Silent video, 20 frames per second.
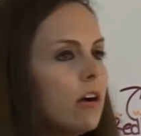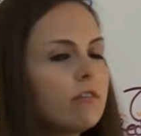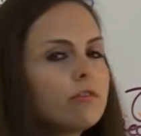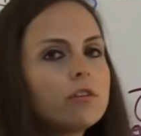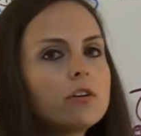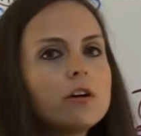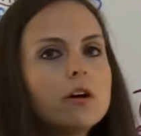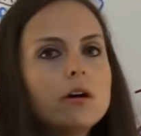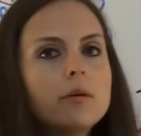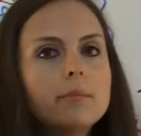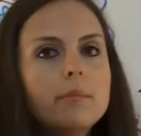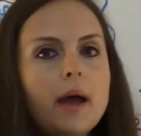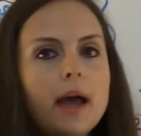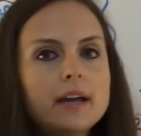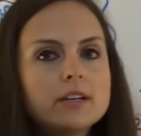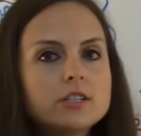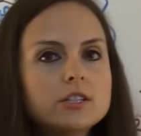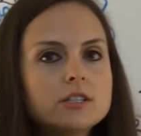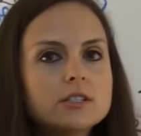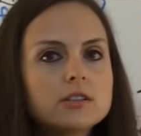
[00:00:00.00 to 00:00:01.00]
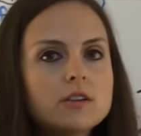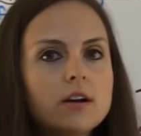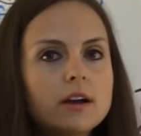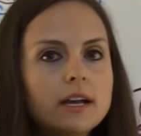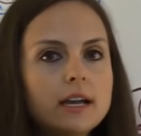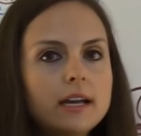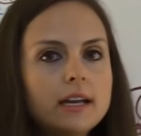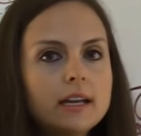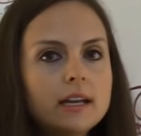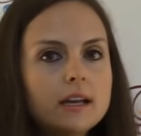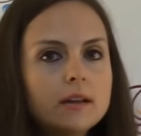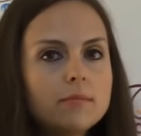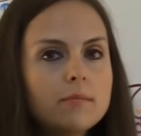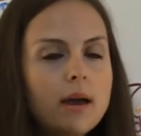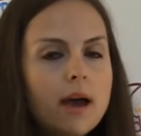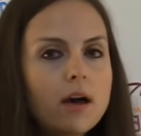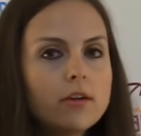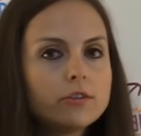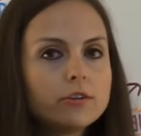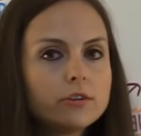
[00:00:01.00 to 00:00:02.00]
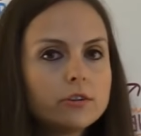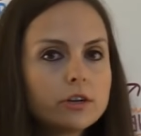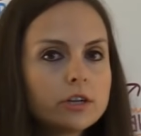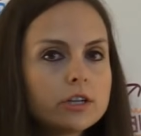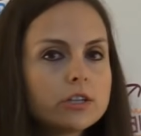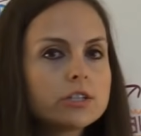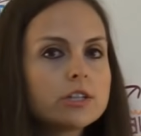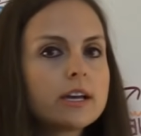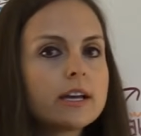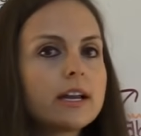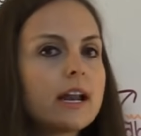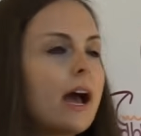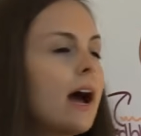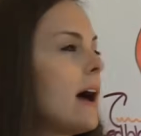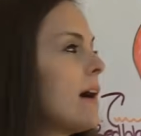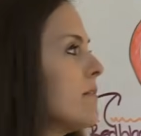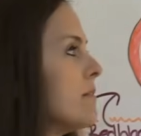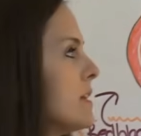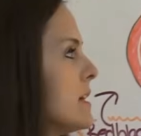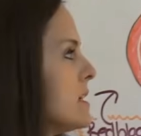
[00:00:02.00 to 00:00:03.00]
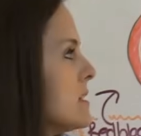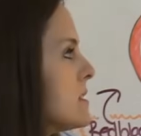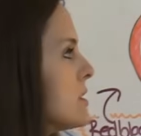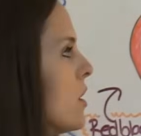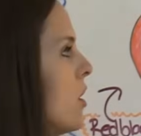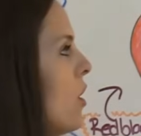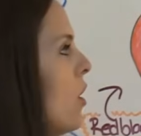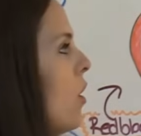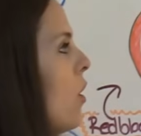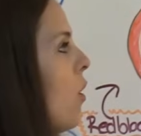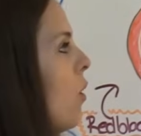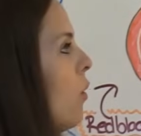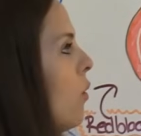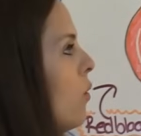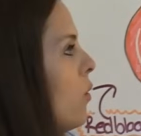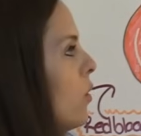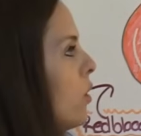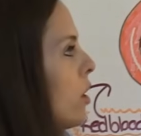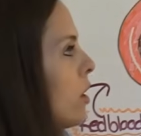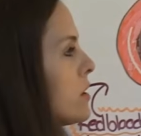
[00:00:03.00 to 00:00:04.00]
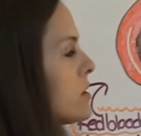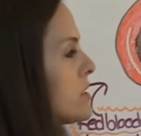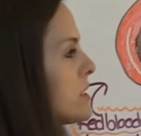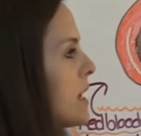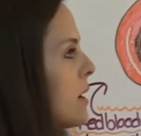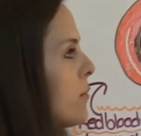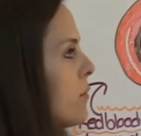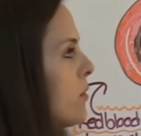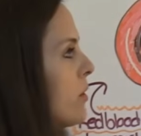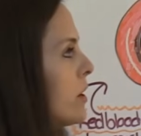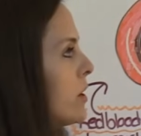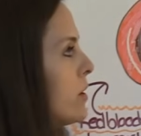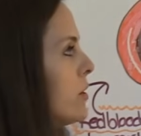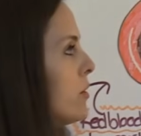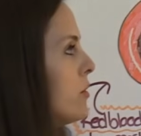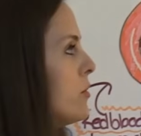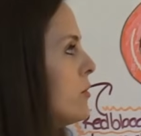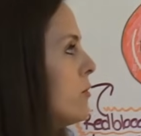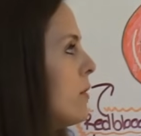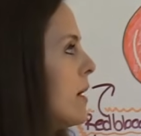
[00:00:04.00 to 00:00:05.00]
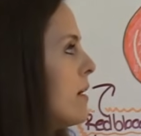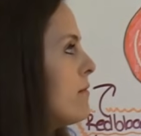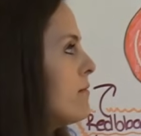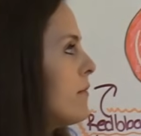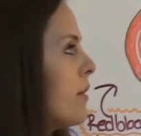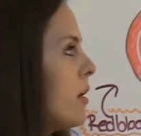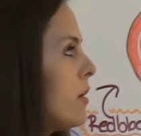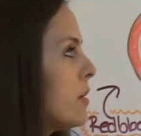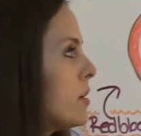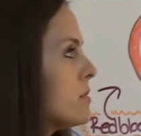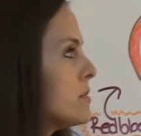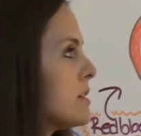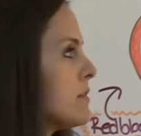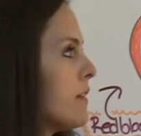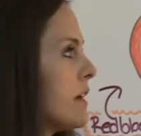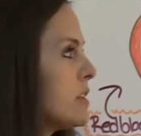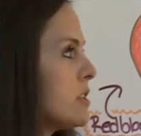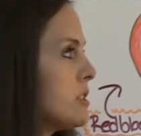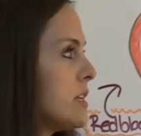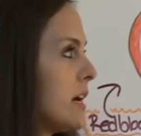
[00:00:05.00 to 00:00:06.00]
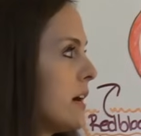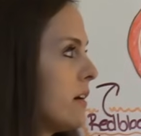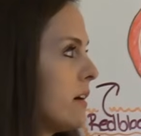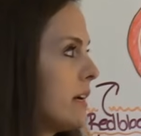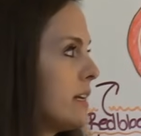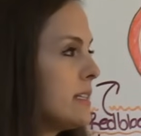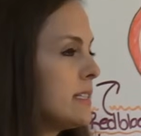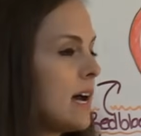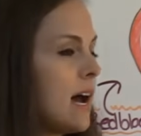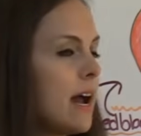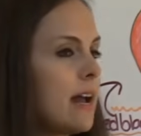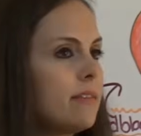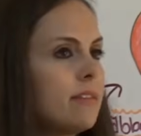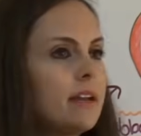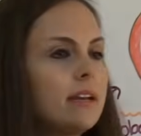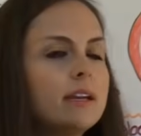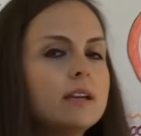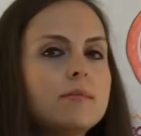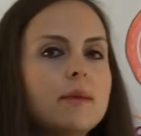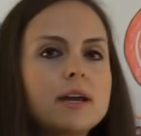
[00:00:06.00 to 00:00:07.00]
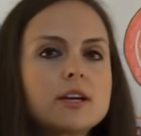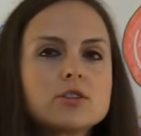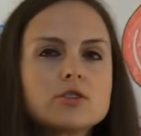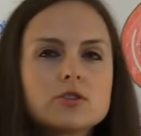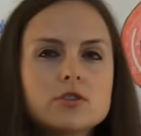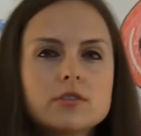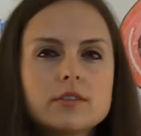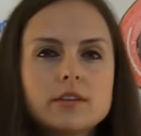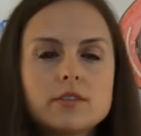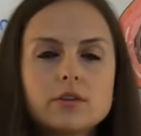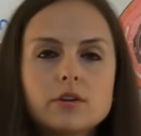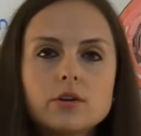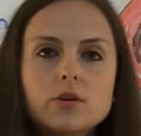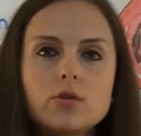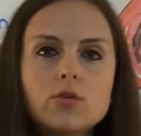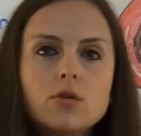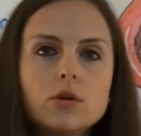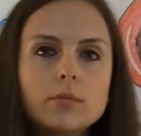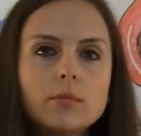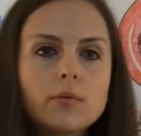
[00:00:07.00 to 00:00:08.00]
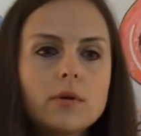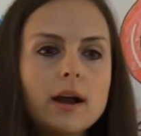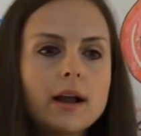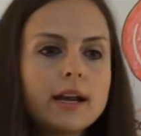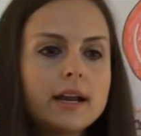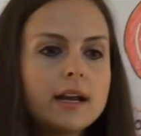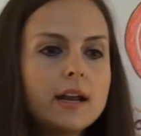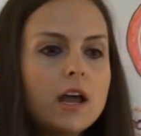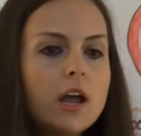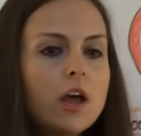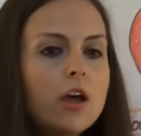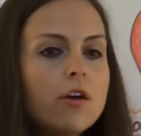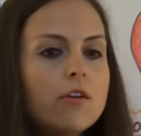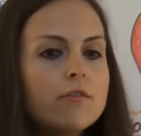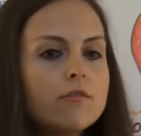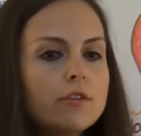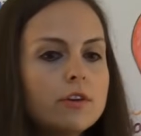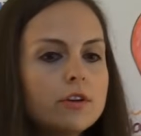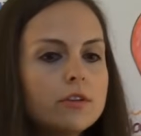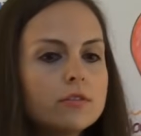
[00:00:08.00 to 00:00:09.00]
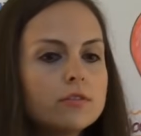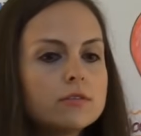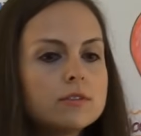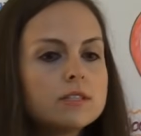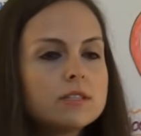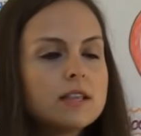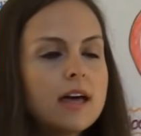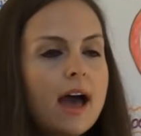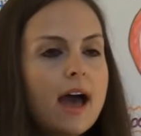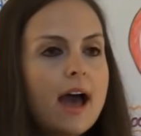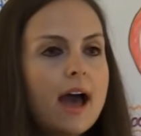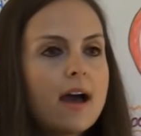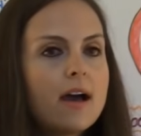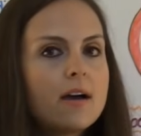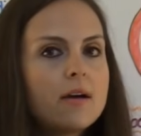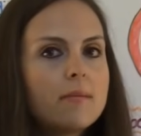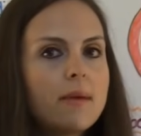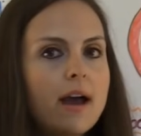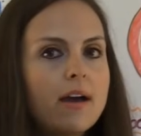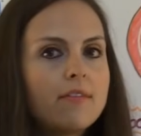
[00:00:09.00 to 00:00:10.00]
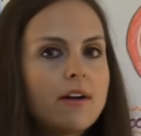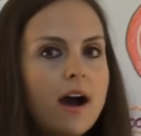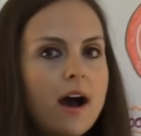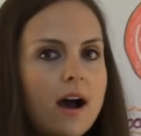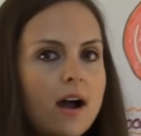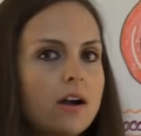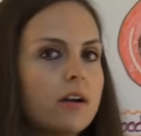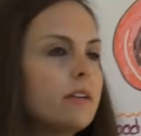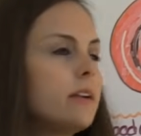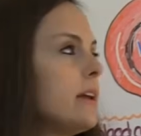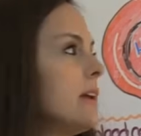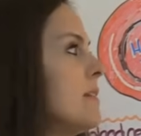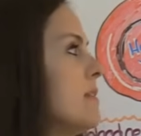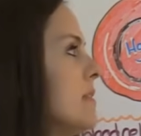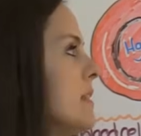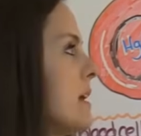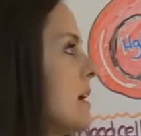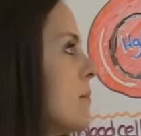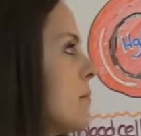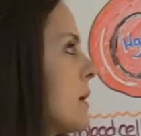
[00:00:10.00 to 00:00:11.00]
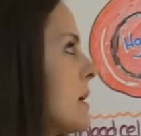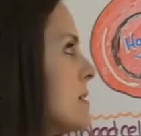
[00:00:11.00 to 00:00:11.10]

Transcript: overall, patients not eating, malnourished, they can have this. or someone who follows a vegetarian diet. They need to make sure that they're incorporating foods that have iron in them